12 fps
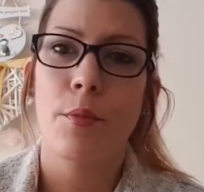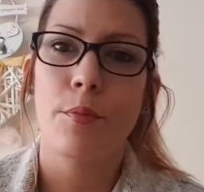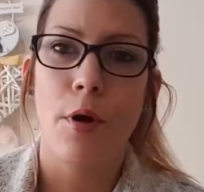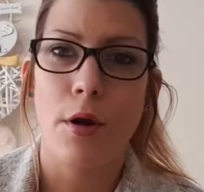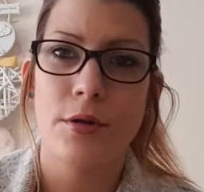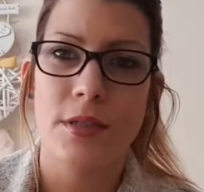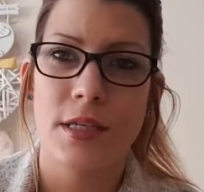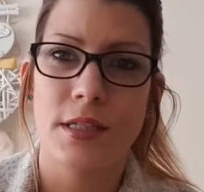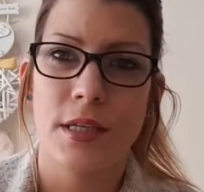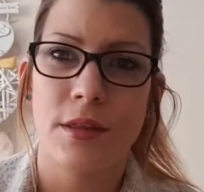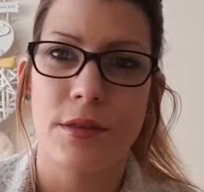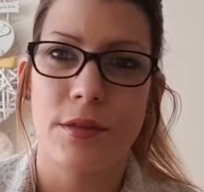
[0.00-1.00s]

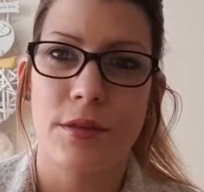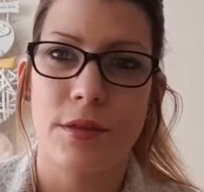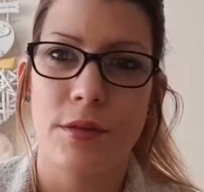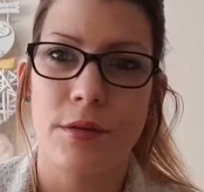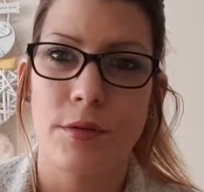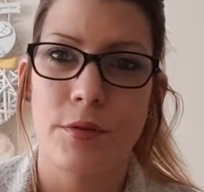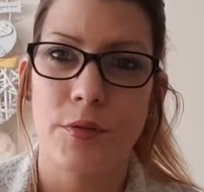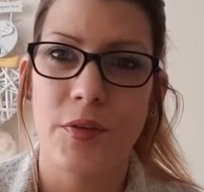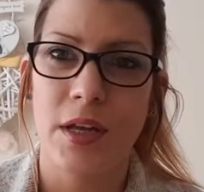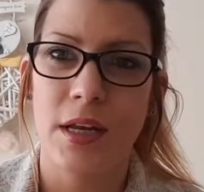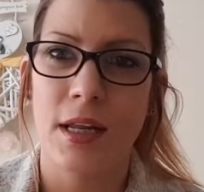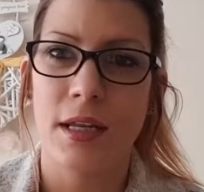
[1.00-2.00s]
processing your
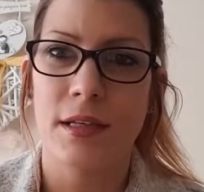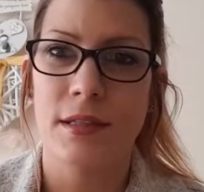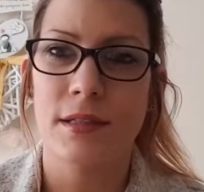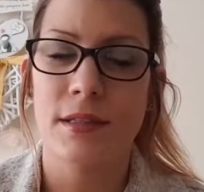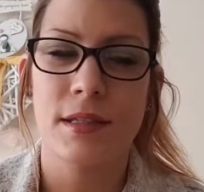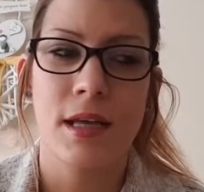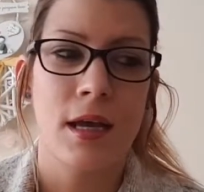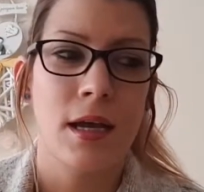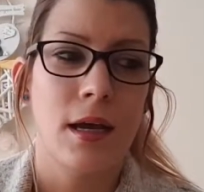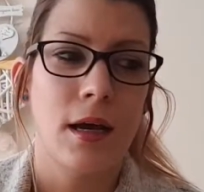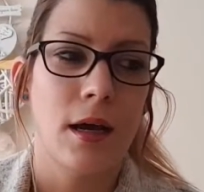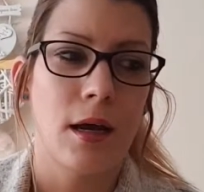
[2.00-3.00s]
feelings
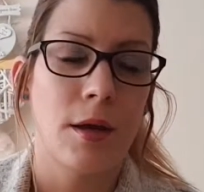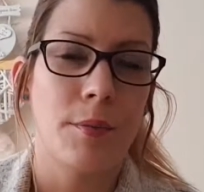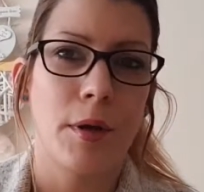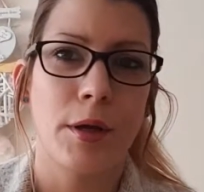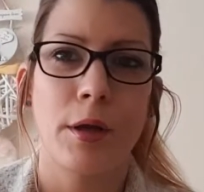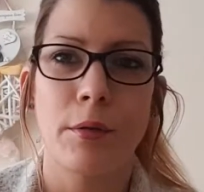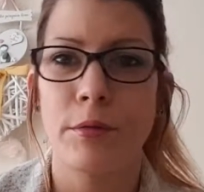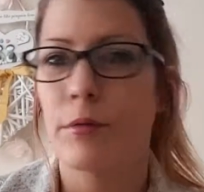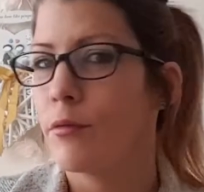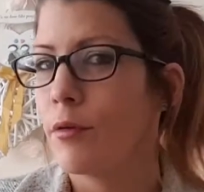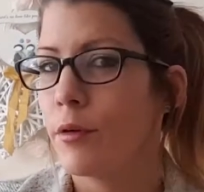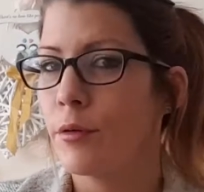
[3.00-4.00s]
and going
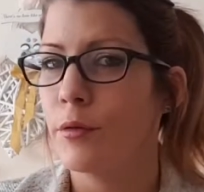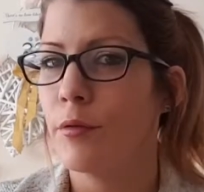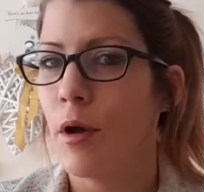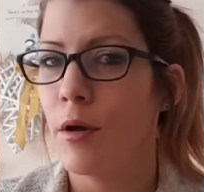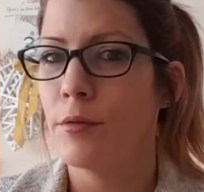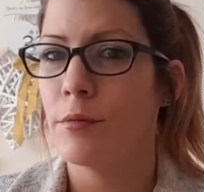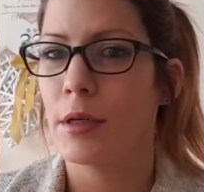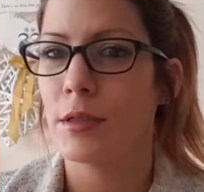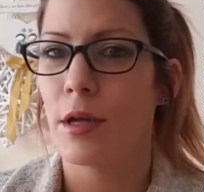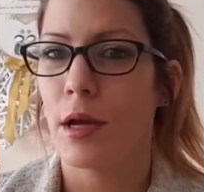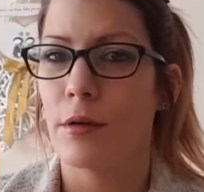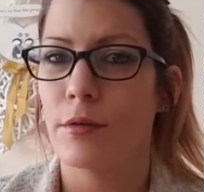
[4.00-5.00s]
through your own
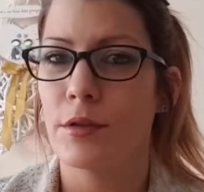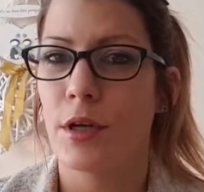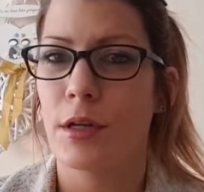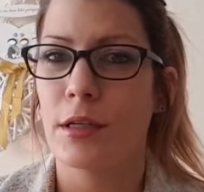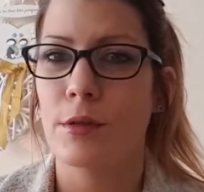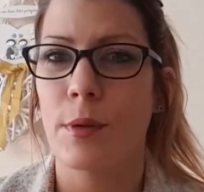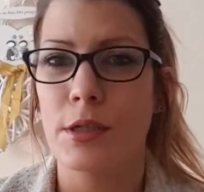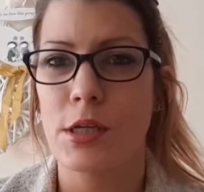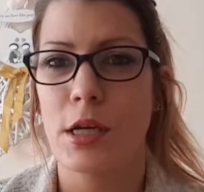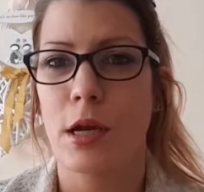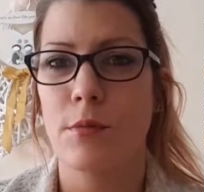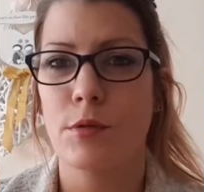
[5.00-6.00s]
mental health journey to
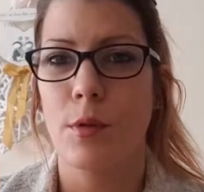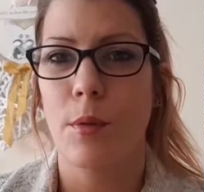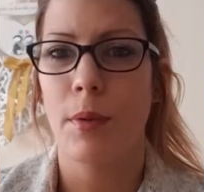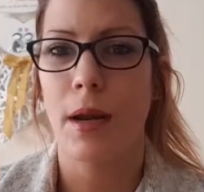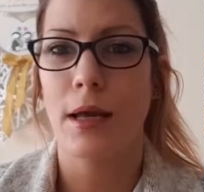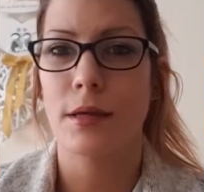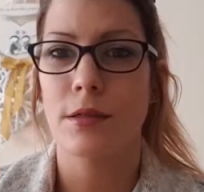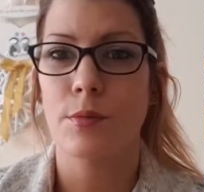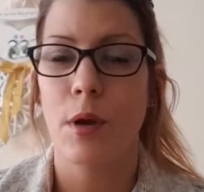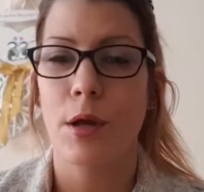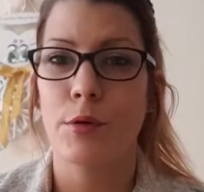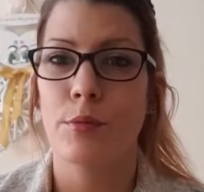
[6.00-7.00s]
actually come to a place
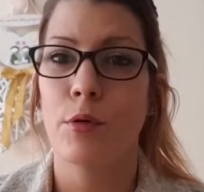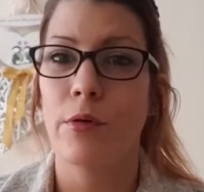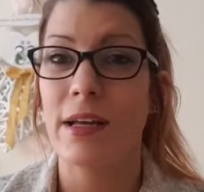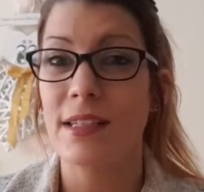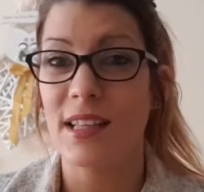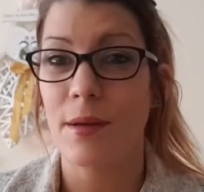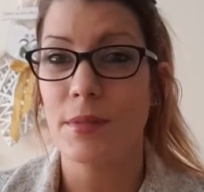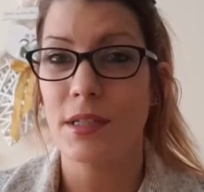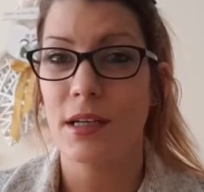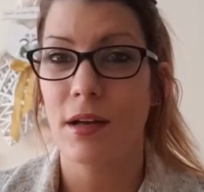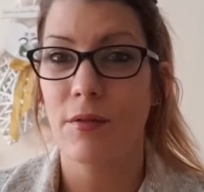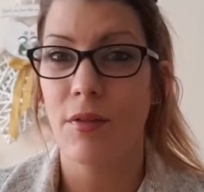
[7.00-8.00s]
where you're more
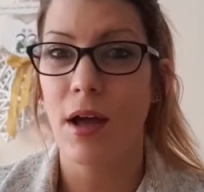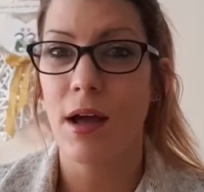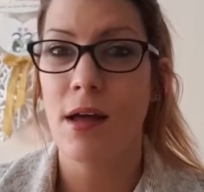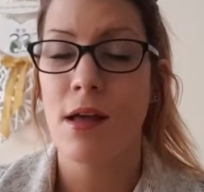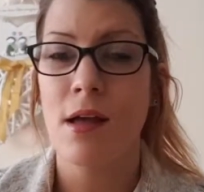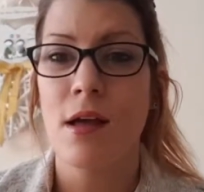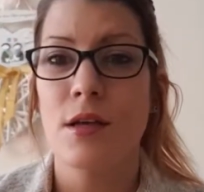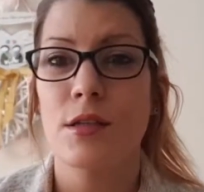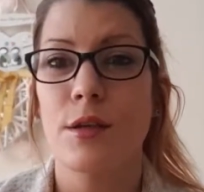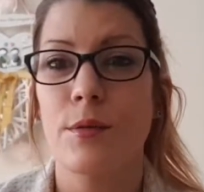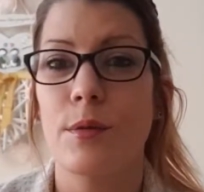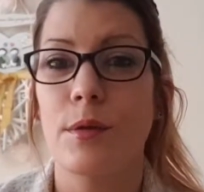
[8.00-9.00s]
accepting of that.
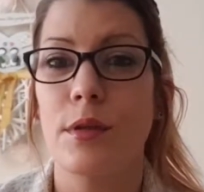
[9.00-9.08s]
So